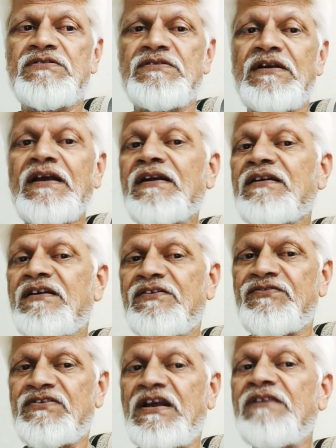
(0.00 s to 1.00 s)

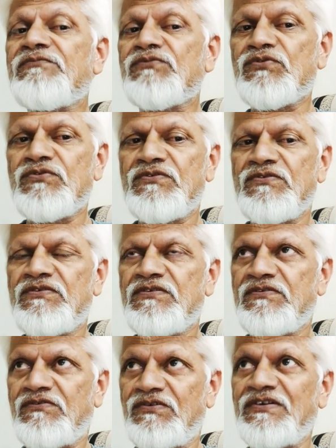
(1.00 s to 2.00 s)
aircraft type
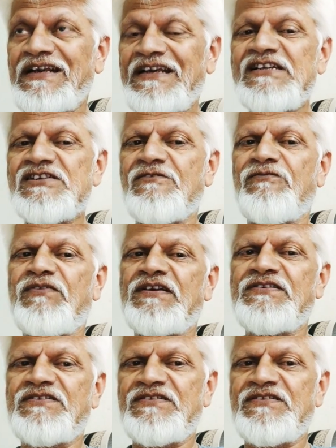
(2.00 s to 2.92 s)
on each flight.